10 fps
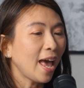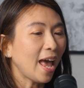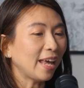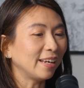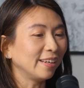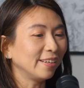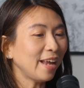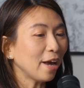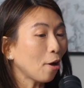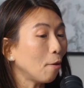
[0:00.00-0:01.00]
and
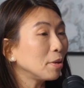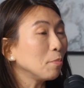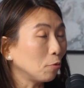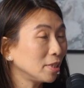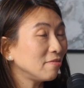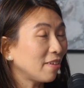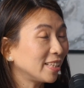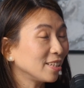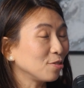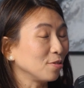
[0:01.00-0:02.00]
that got me
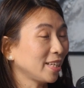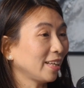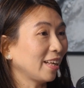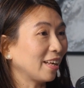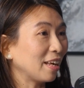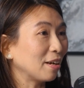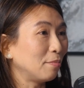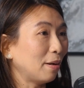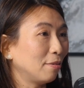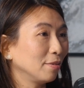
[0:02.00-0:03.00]
motivated to start thinking
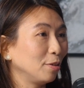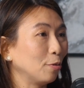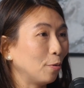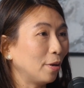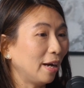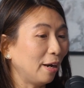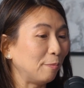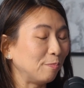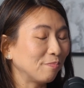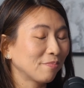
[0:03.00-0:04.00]
about,
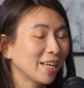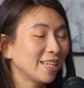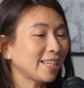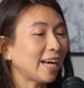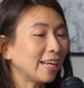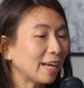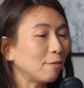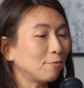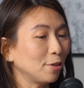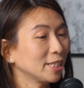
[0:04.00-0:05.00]
signing
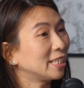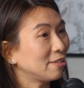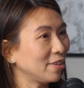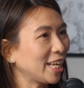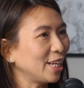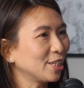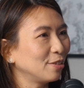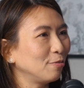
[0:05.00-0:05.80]
up for a certification